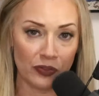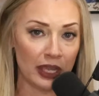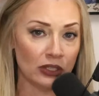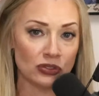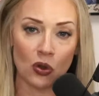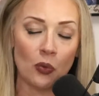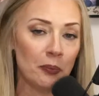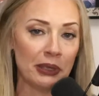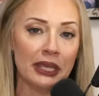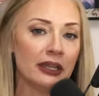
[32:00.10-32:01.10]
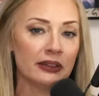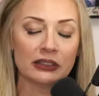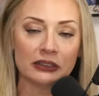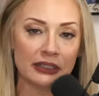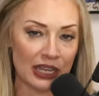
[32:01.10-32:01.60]
thing. Don't pick the
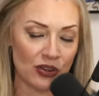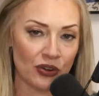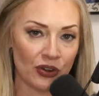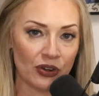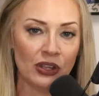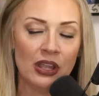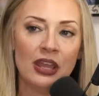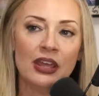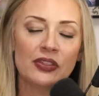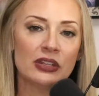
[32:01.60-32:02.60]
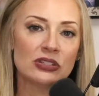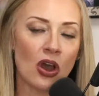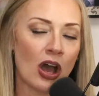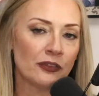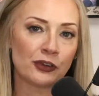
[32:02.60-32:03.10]
lender that is
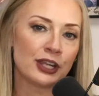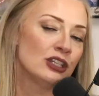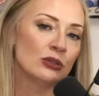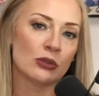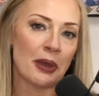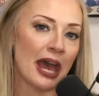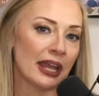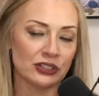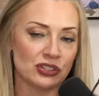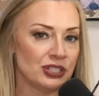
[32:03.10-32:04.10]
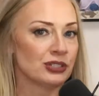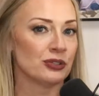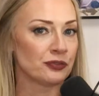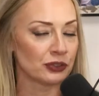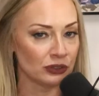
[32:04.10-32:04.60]
offering you the package deal
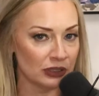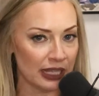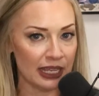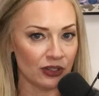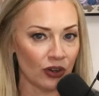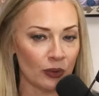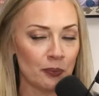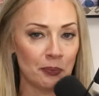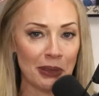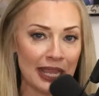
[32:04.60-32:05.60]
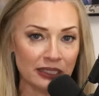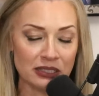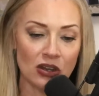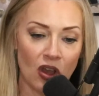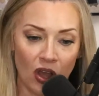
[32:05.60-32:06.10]
for later
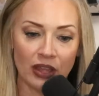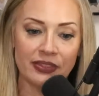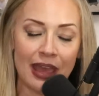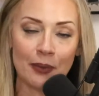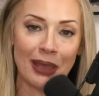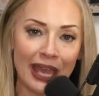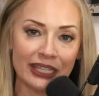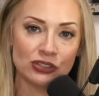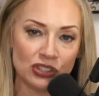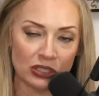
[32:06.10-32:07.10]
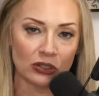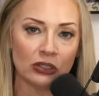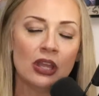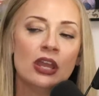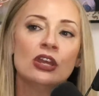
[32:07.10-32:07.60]
based on that package deal.
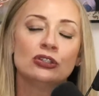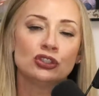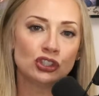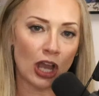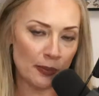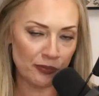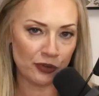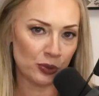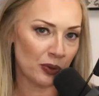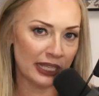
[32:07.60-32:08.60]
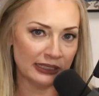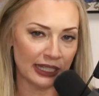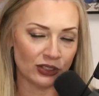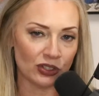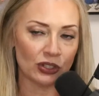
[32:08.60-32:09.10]
Shop for the right
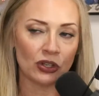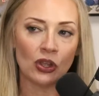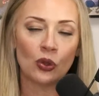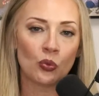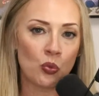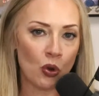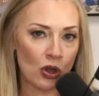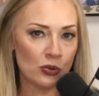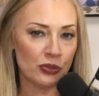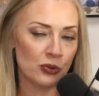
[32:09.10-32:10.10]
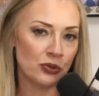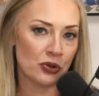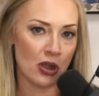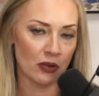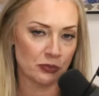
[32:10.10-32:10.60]
lender. Work with who you're
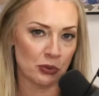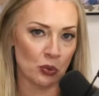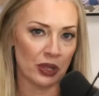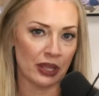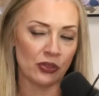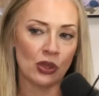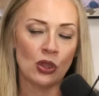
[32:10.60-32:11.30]
comfortable with,